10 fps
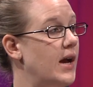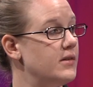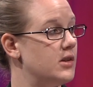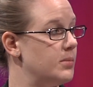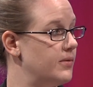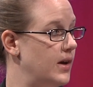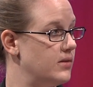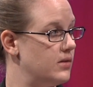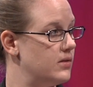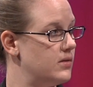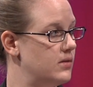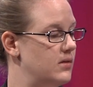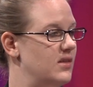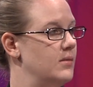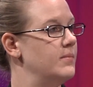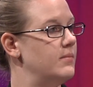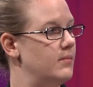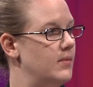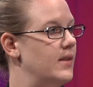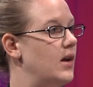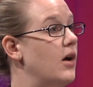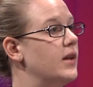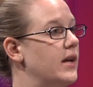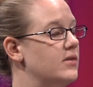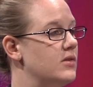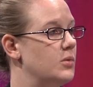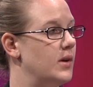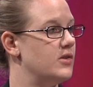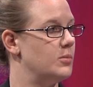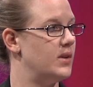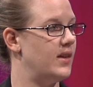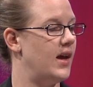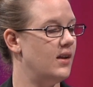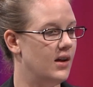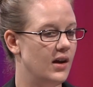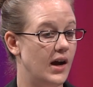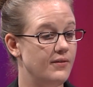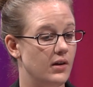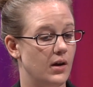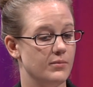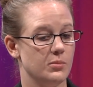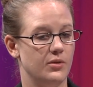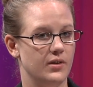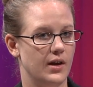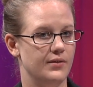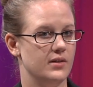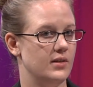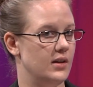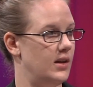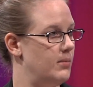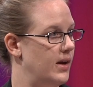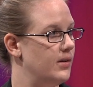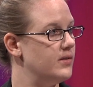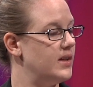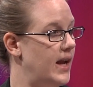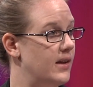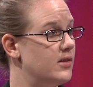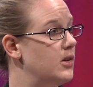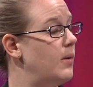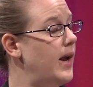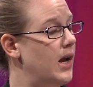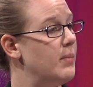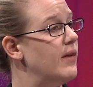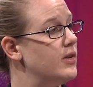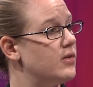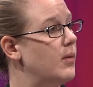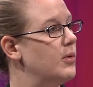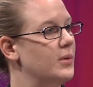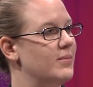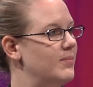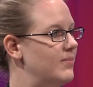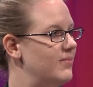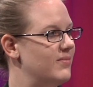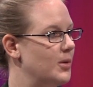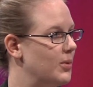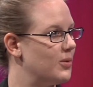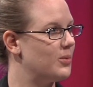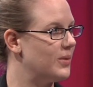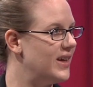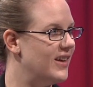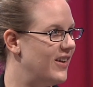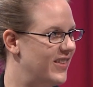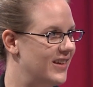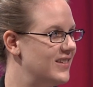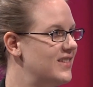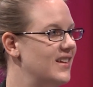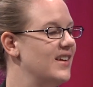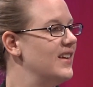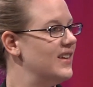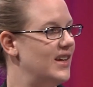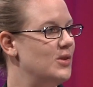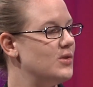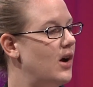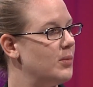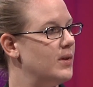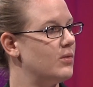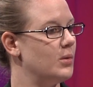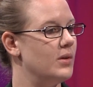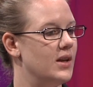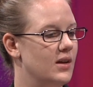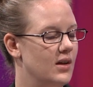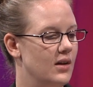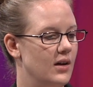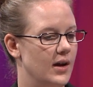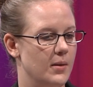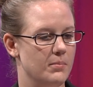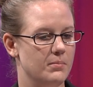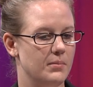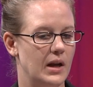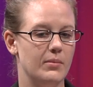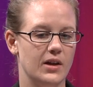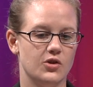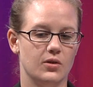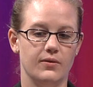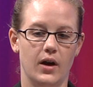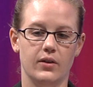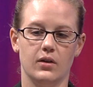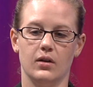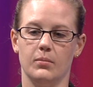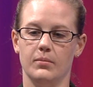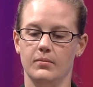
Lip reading: out to the professors in the online situation with that. I felt comfortable enough to send emails and ask, hey, I'm having trouble with number 3 on this. Can you talk me through it? But I'm not sure if other